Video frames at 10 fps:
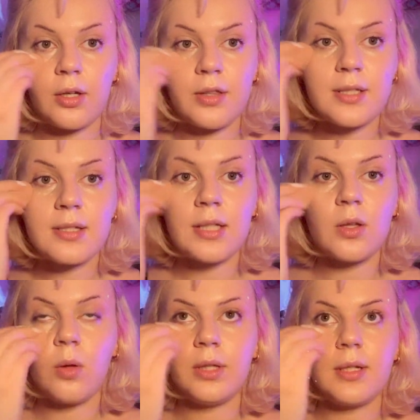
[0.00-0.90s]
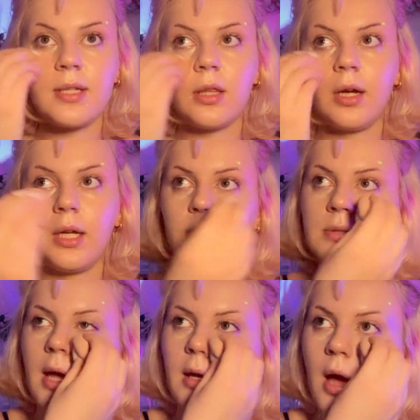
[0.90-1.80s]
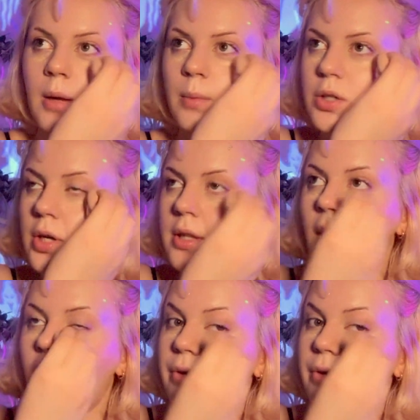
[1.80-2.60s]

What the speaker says: This is like the only concealer I use. I kind of want to try the e.l.f.